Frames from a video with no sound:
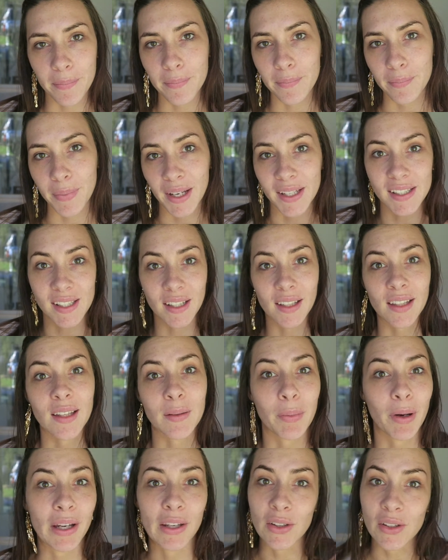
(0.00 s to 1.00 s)
basically
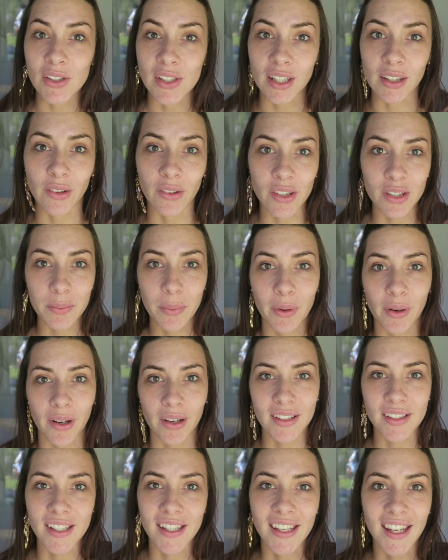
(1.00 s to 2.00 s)
by using those
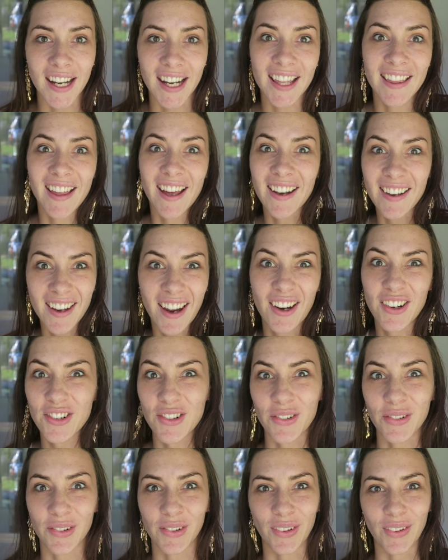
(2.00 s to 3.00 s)
products and getting that
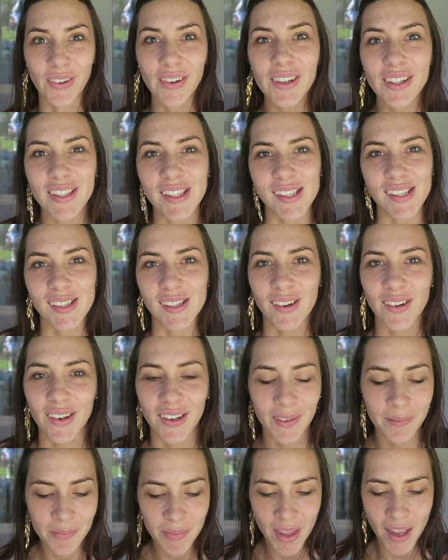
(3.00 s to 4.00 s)
natural look.
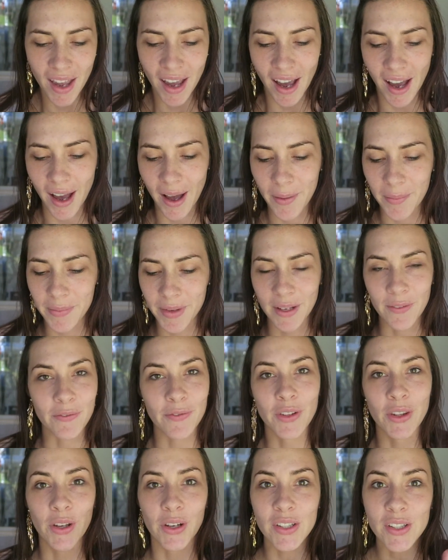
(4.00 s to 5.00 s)
So for
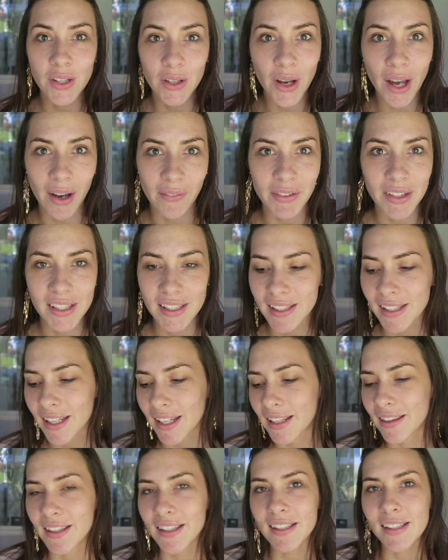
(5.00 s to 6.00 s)
those who haven't
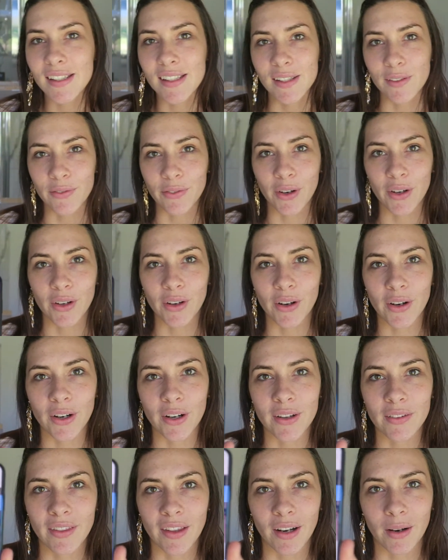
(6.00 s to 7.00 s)
seen, this is the
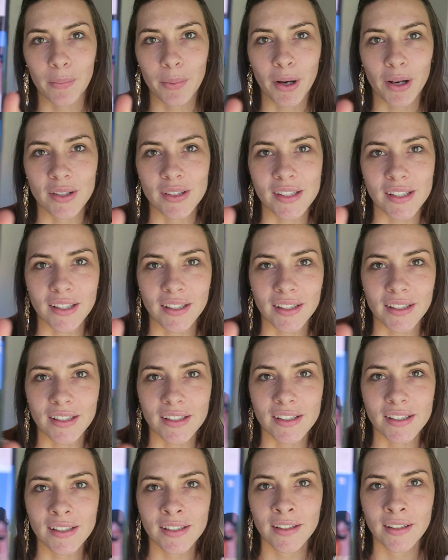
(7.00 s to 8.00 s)
photo that I posted
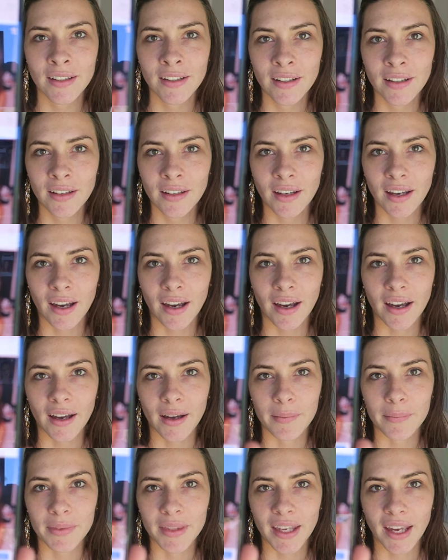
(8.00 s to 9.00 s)

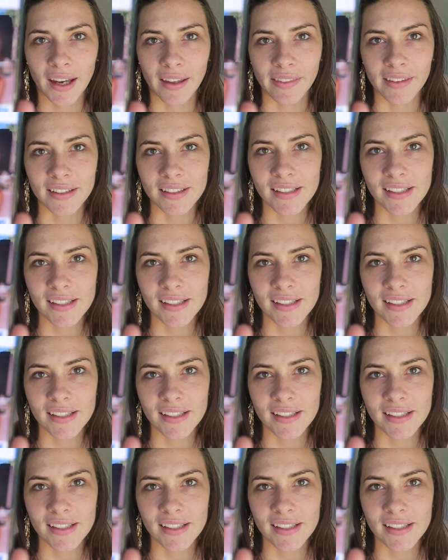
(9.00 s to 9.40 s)
the other